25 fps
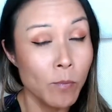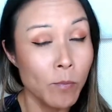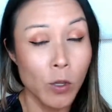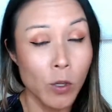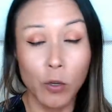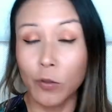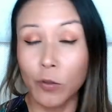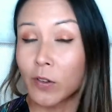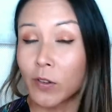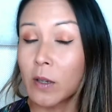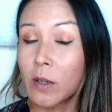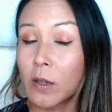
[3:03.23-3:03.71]

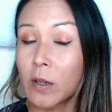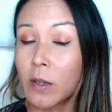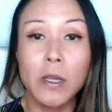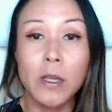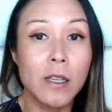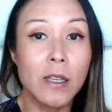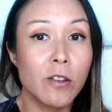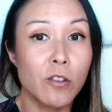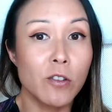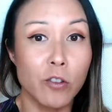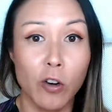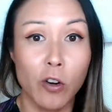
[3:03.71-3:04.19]
You simply
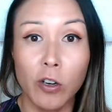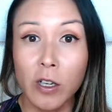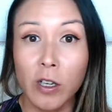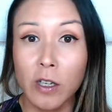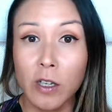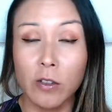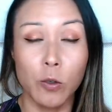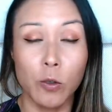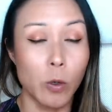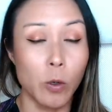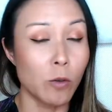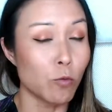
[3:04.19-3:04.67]

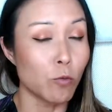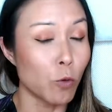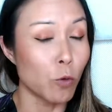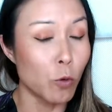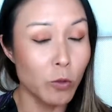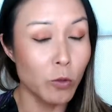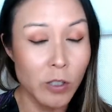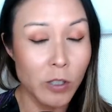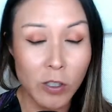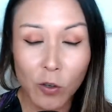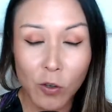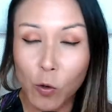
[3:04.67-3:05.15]
started, you
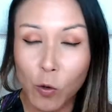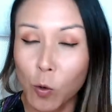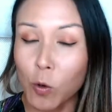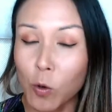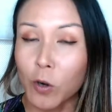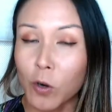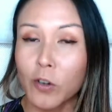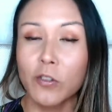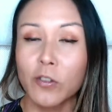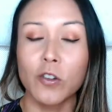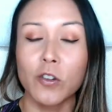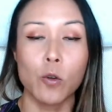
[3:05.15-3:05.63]
enrolled in a
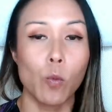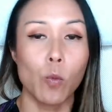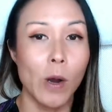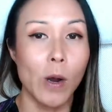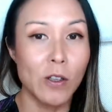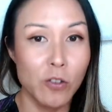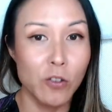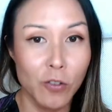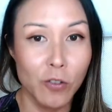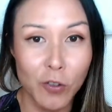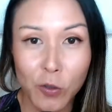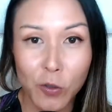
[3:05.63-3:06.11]
course, you
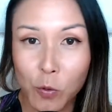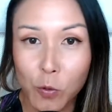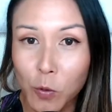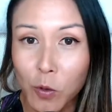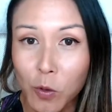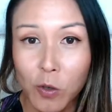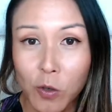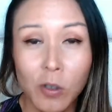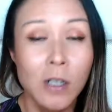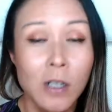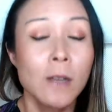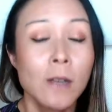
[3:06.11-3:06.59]
went to
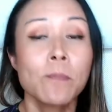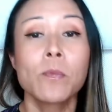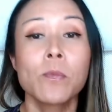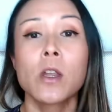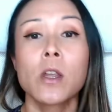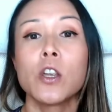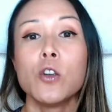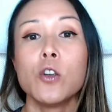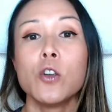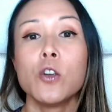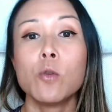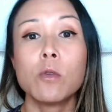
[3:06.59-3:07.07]
school,
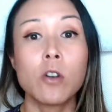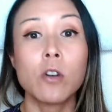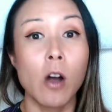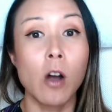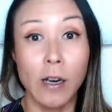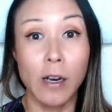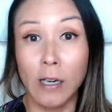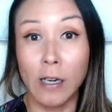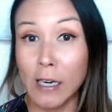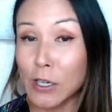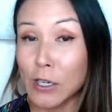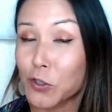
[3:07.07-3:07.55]
you
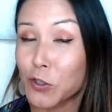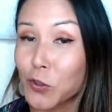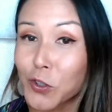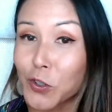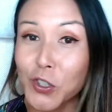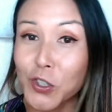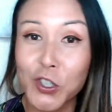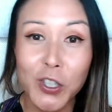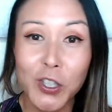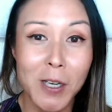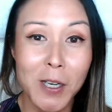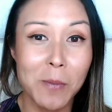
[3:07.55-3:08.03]
got an
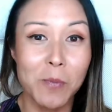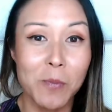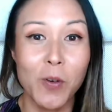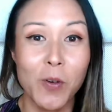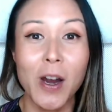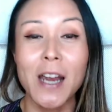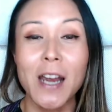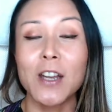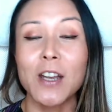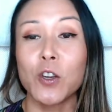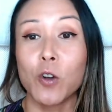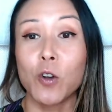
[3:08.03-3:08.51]
internship,
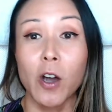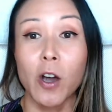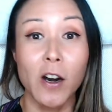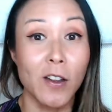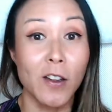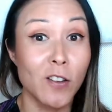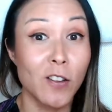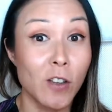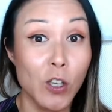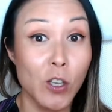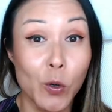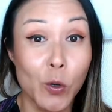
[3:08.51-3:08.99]
right? You got
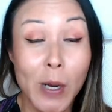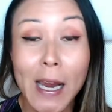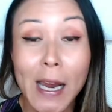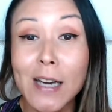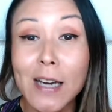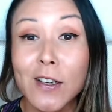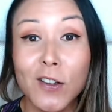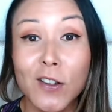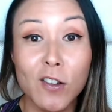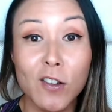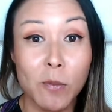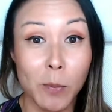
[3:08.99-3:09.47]
ex- you
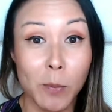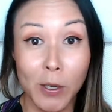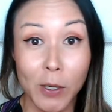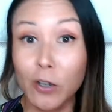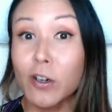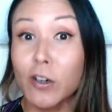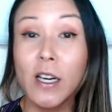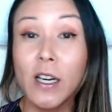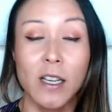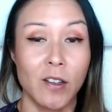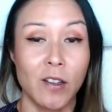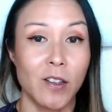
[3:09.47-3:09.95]
gained
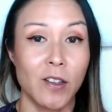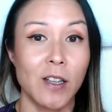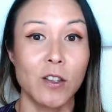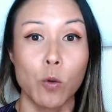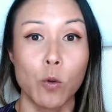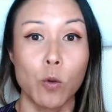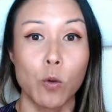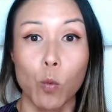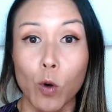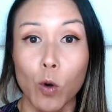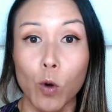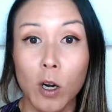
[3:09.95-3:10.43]
experience at
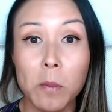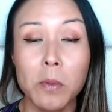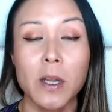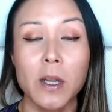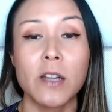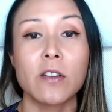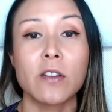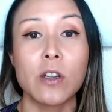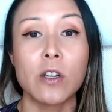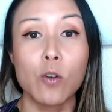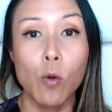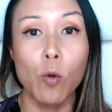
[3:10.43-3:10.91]
the
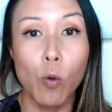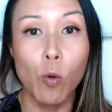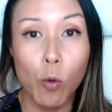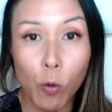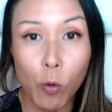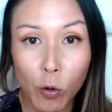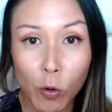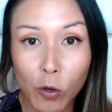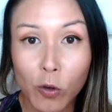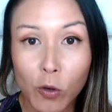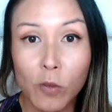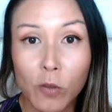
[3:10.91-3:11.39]
workplace in
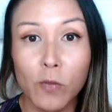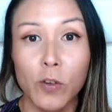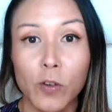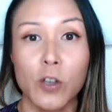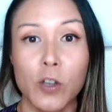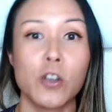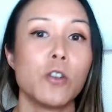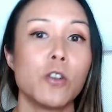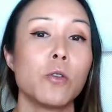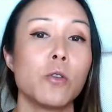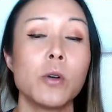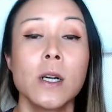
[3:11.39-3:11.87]
order for
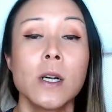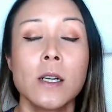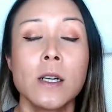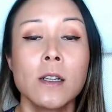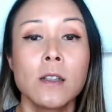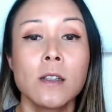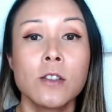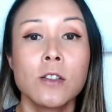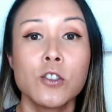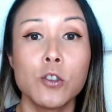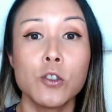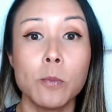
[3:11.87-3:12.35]
you
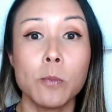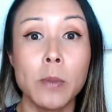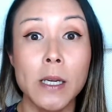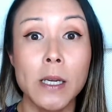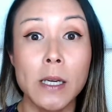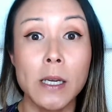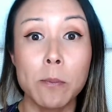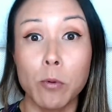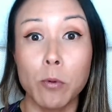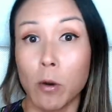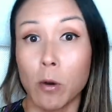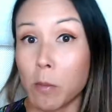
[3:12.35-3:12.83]
to
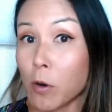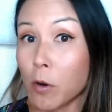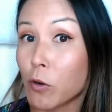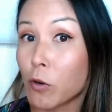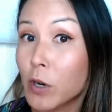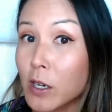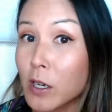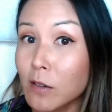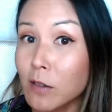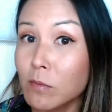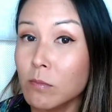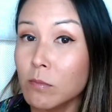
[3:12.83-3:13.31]
be
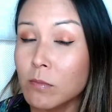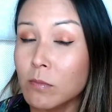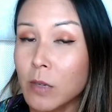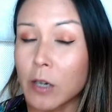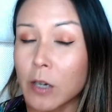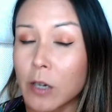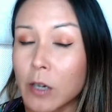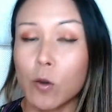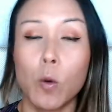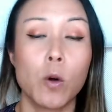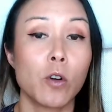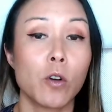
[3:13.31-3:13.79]
promoted,
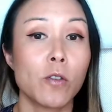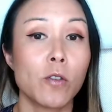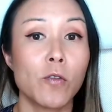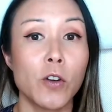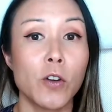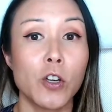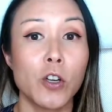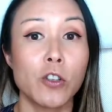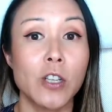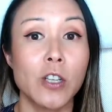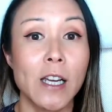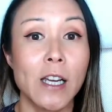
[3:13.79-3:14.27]
in order for
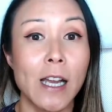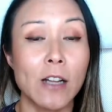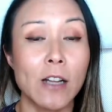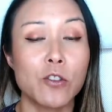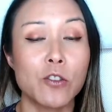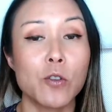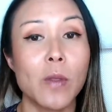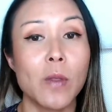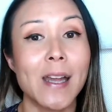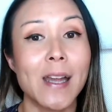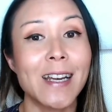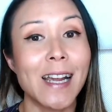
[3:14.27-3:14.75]
you to get
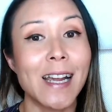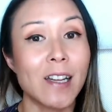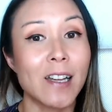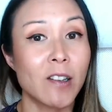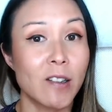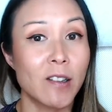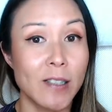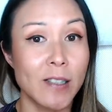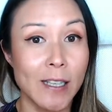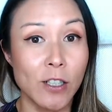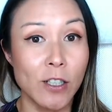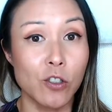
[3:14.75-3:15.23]
to that next
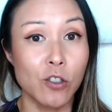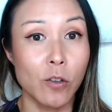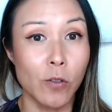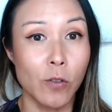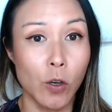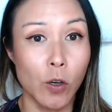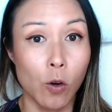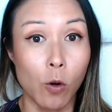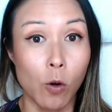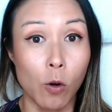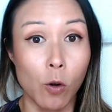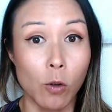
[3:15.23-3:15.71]
stage of a
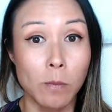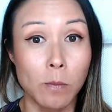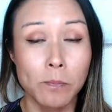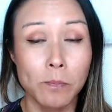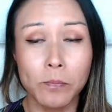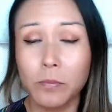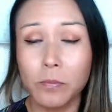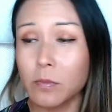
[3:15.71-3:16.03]
goal.